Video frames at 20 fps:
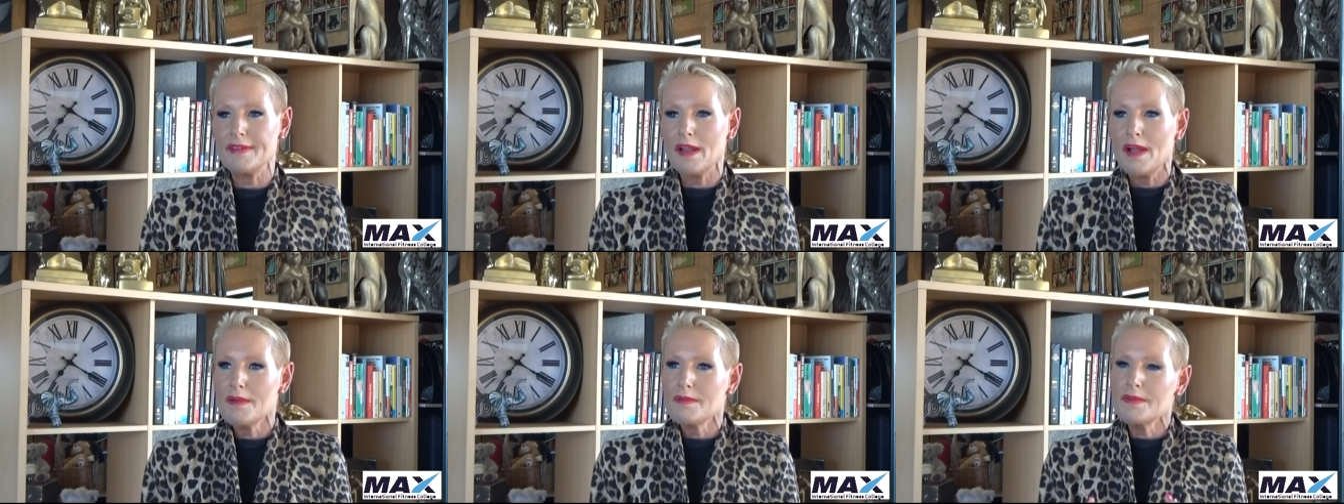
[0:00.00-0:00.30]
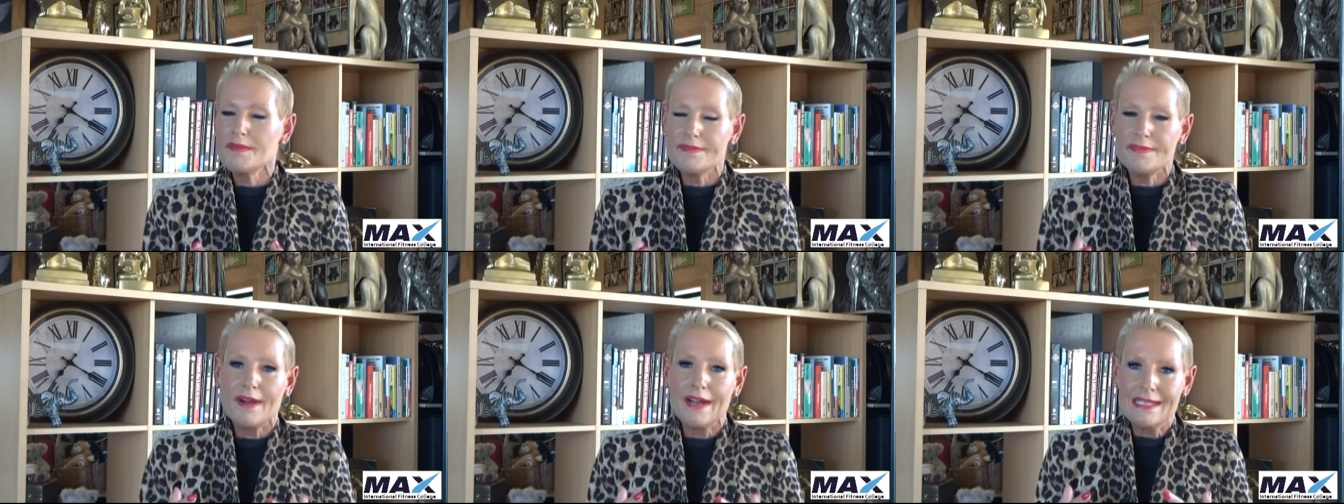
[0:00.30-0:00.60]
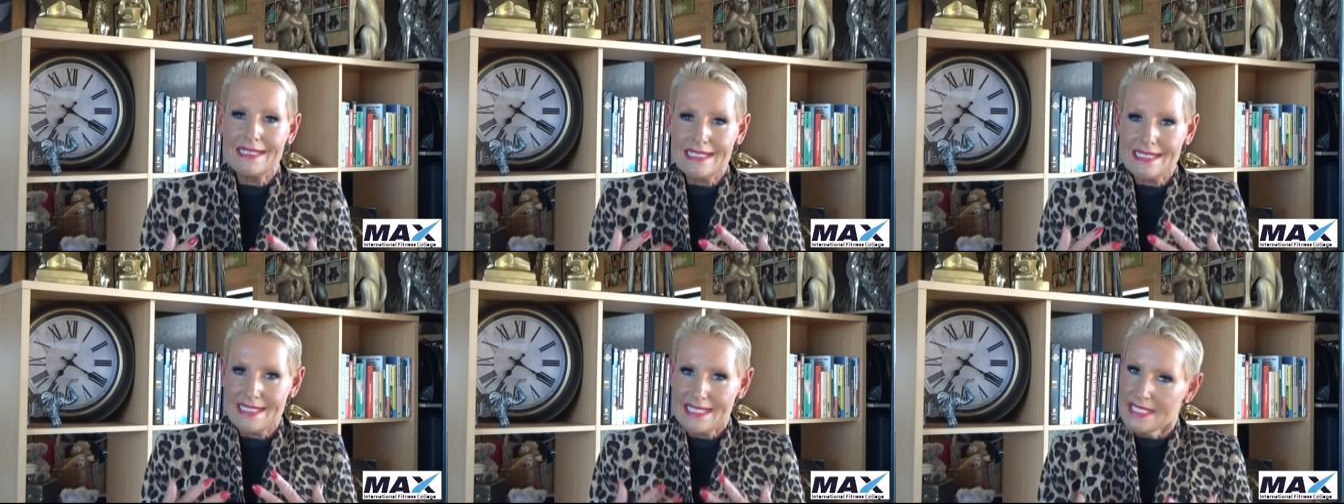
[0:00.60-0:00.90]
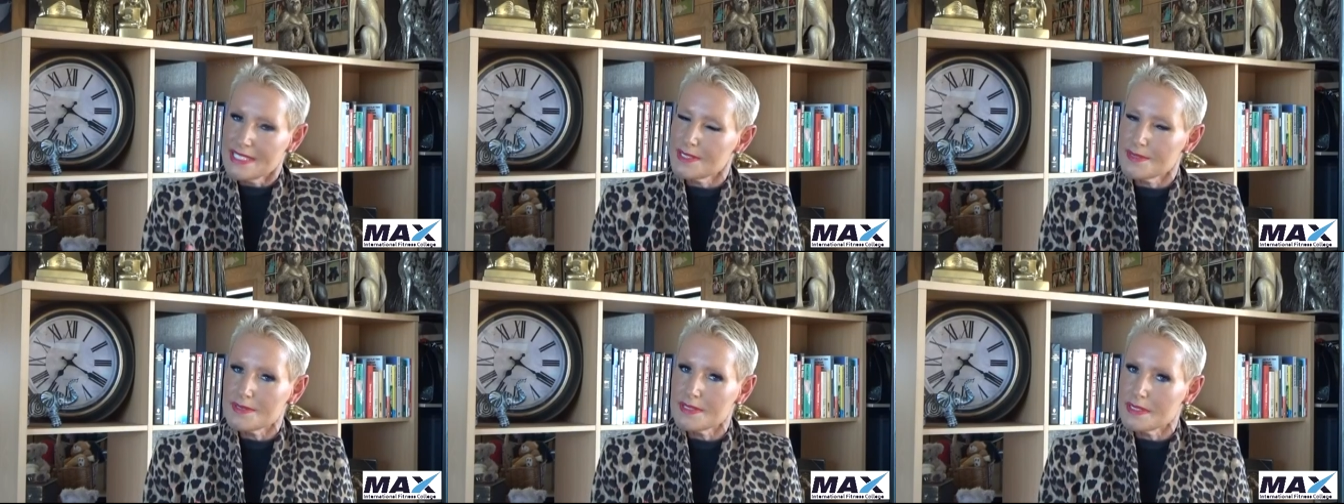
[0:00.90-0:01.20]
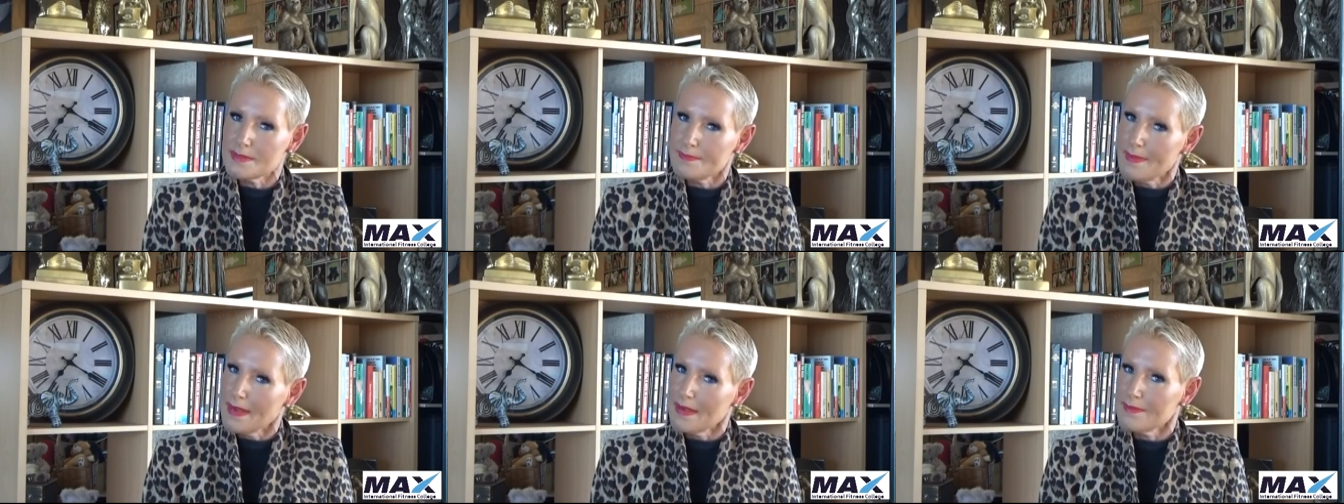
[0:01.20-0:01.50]
and I would find it
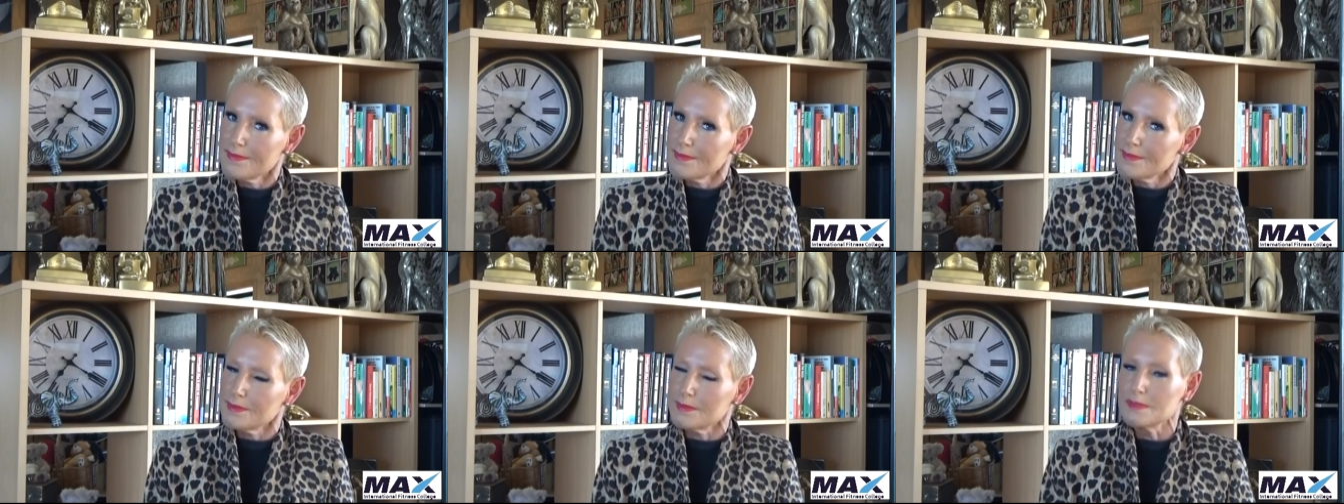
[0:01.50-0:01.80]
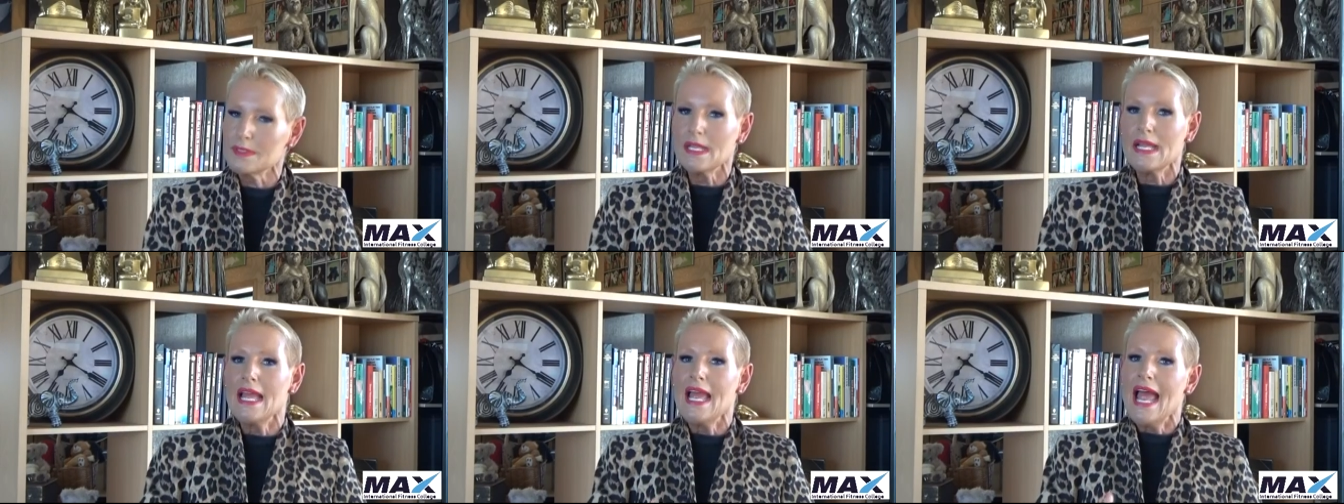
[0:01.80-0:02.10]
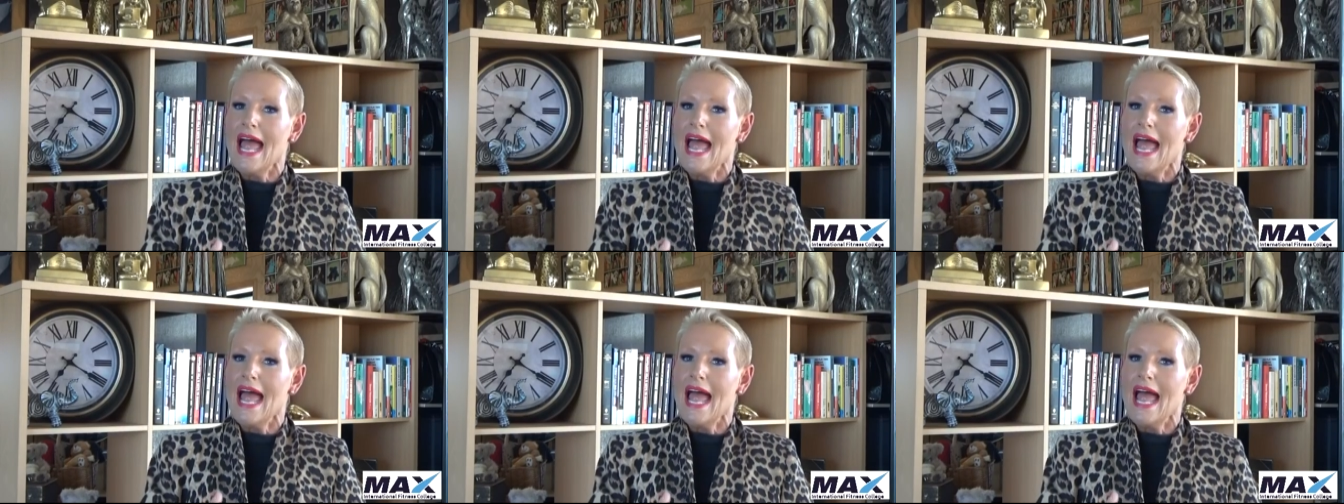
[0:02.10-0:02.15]
disrespectful